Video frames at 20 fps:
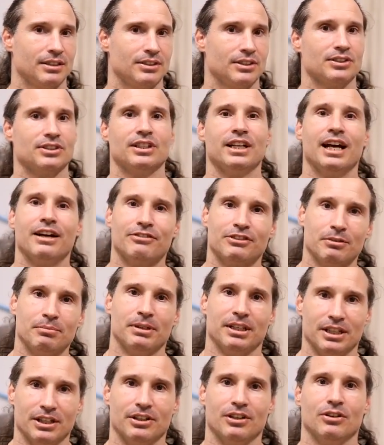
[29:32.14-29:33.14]
doesn't have to
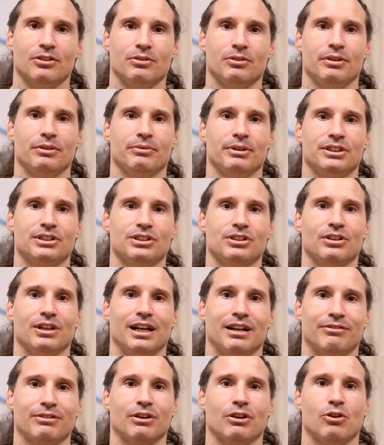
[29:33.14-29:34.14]
be, you know. We, we still
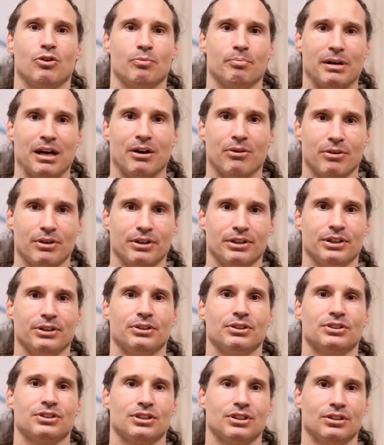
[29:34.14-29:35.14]
have our own power, and
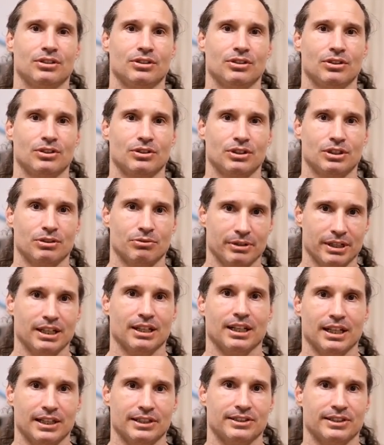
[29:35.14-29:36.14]
you can still learn to
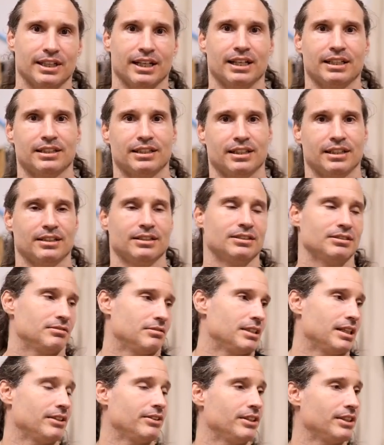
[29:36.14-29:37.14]
realize that. And
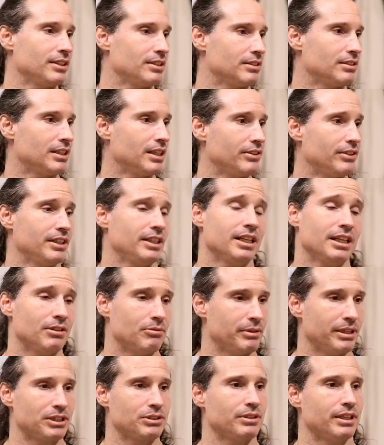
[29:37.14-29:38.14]
I think, I think, yeah,
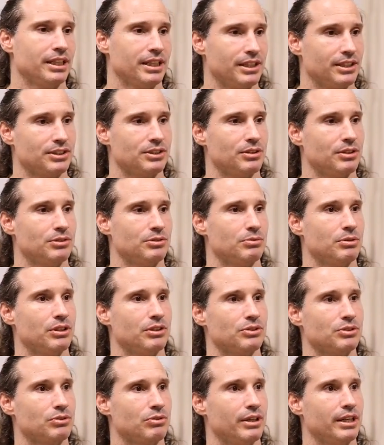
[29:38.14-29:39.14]
weight training is, is one
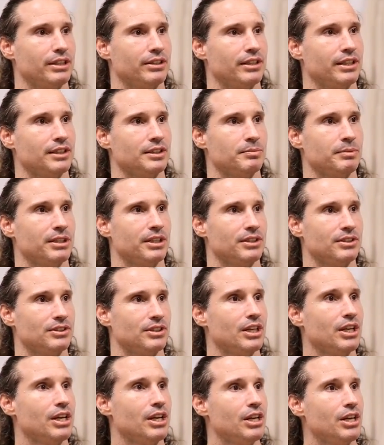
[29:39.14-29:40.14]
of those great things
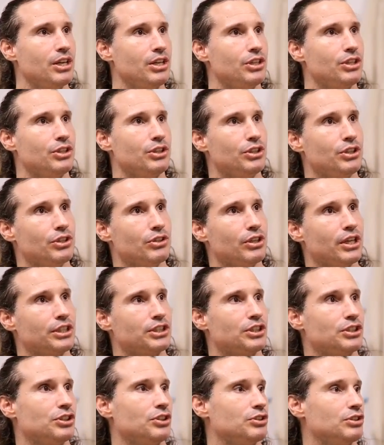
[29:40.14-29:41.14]
because you're
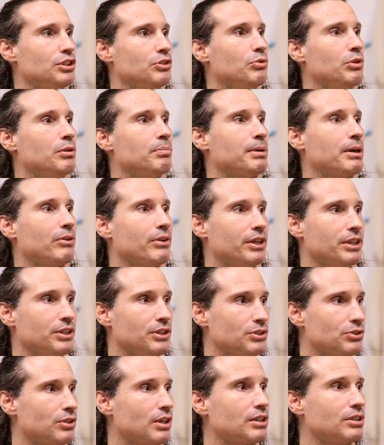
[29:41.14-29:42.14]
not just using willpower in a
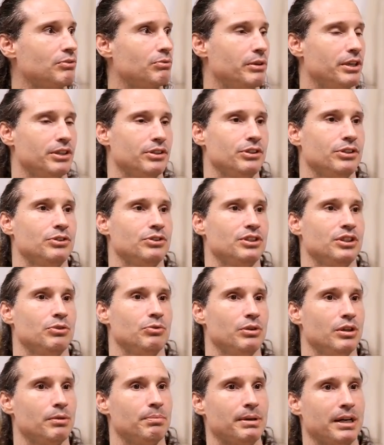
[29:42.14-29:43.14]
destructive way, you're
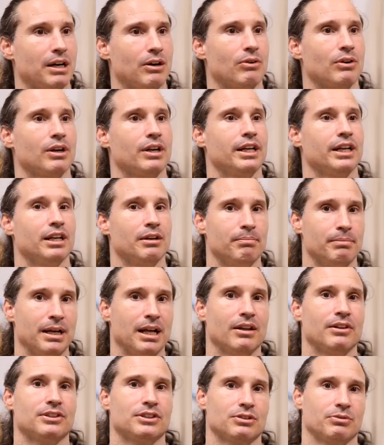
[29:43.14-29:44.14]
using willpower in a
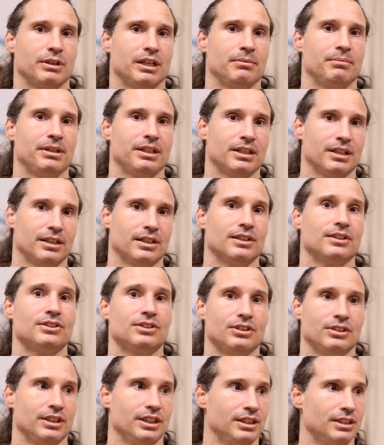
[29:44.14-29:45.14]
balanced way
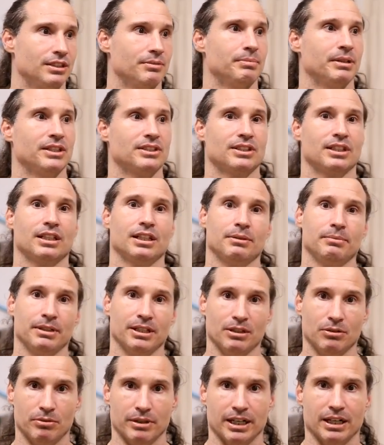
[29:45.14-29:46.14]
because you need to basically
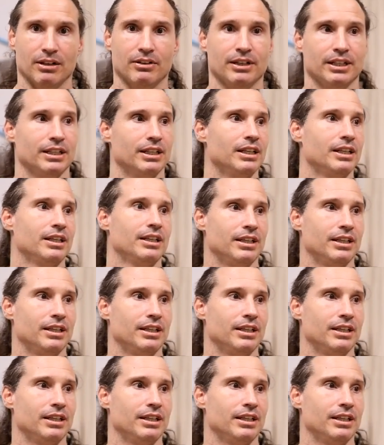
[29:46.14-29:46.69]
be aware and